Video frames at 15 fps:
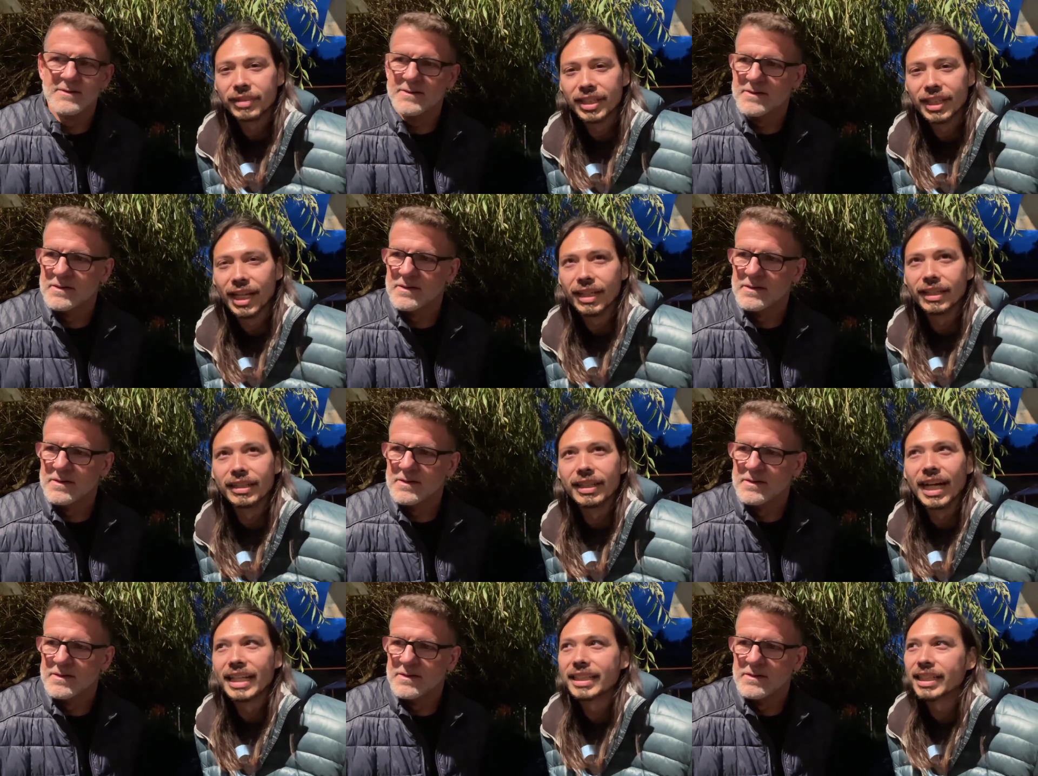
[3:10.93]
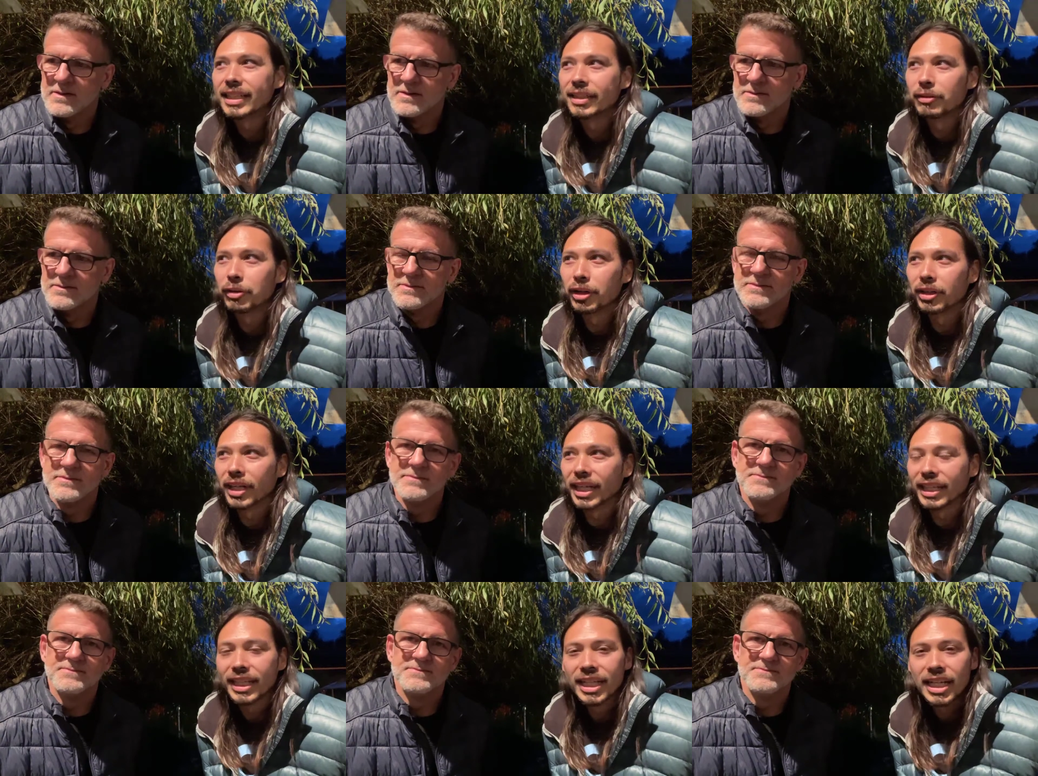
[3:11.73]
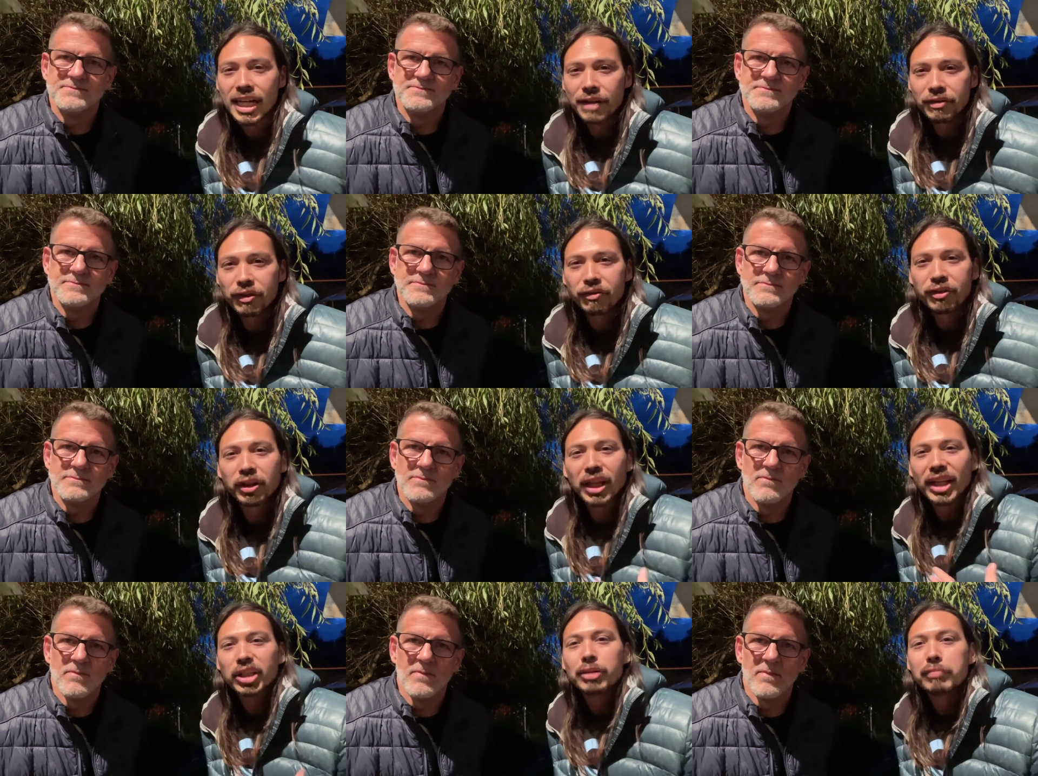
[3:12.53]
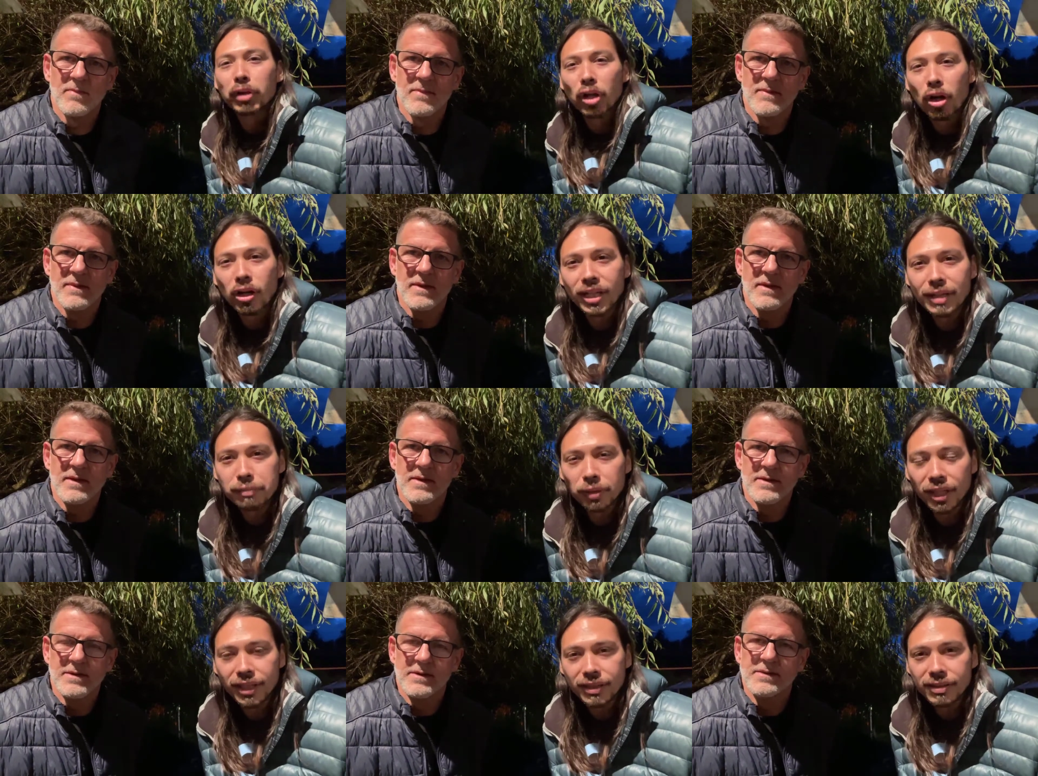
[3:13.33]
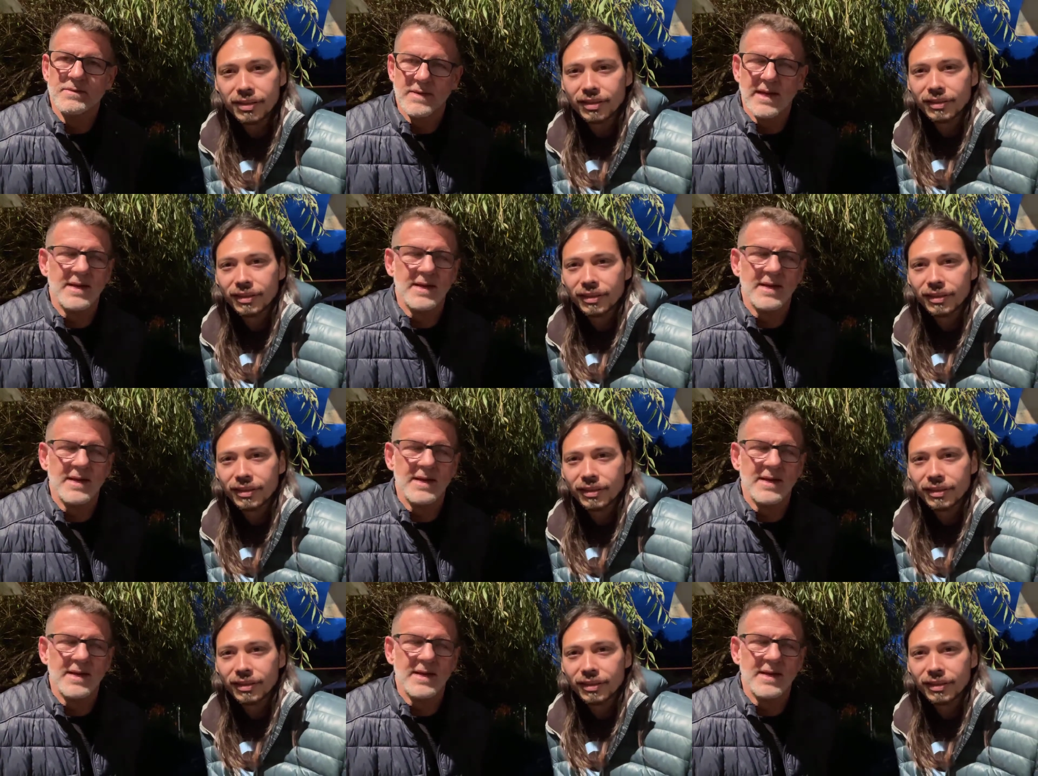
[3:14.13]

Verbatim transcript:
Speaker 1: that uh, idea where like if you feel like you belong in a place.